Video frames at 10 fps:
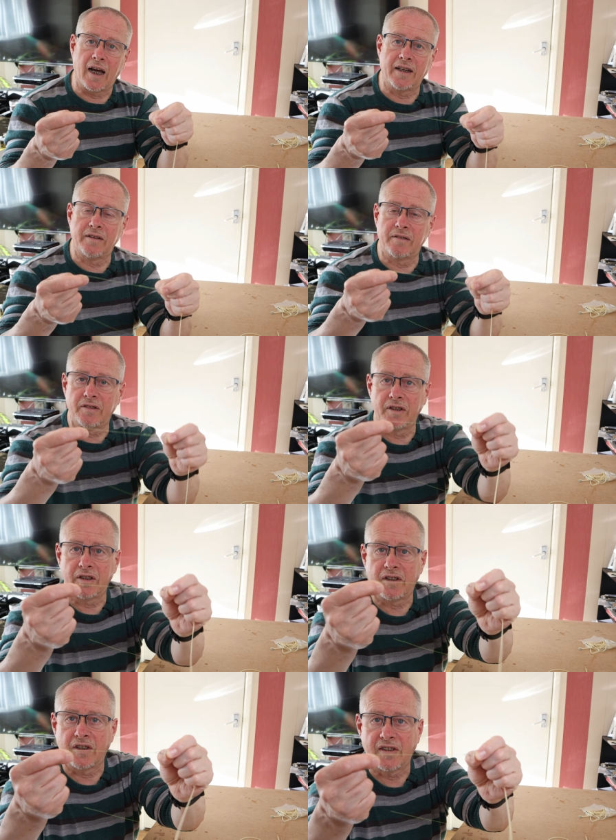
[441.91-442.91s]
And
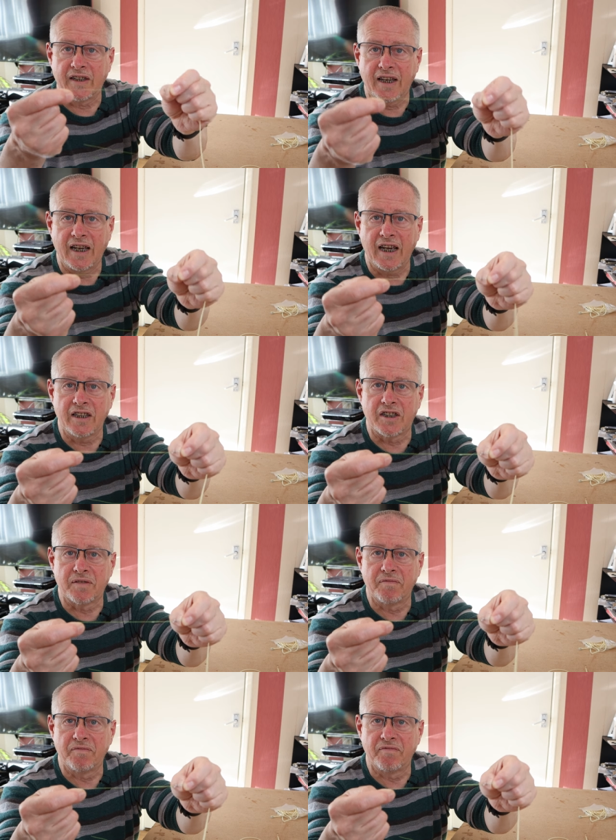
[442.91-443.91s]
as you can see,
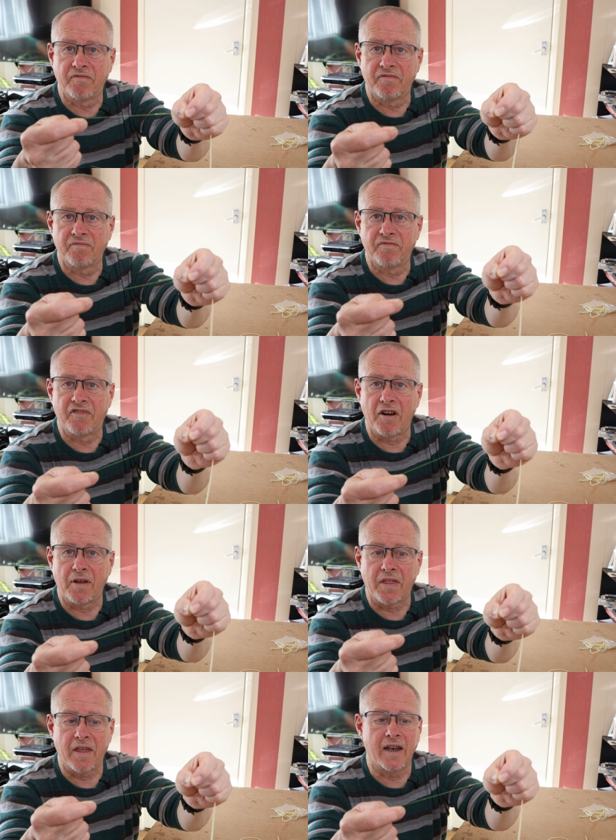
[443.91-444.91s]
it's
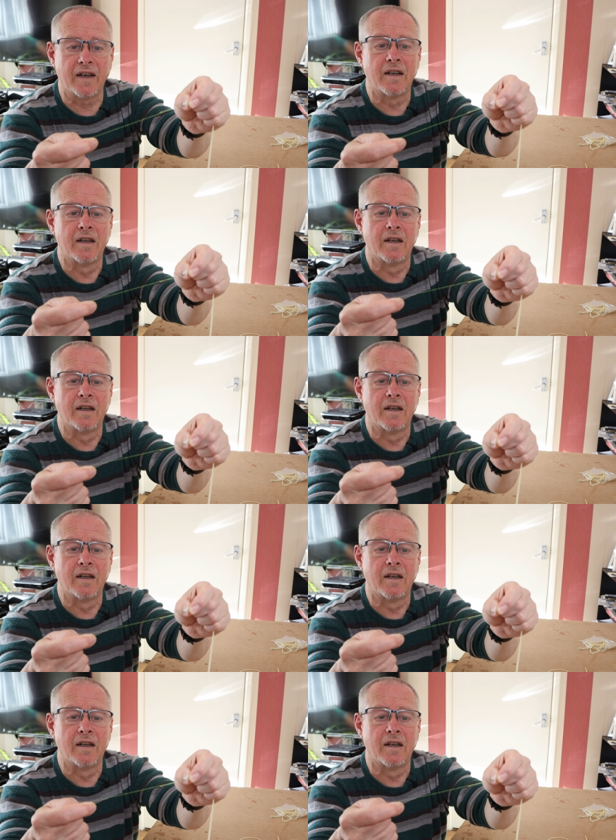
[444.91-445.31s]
very thin,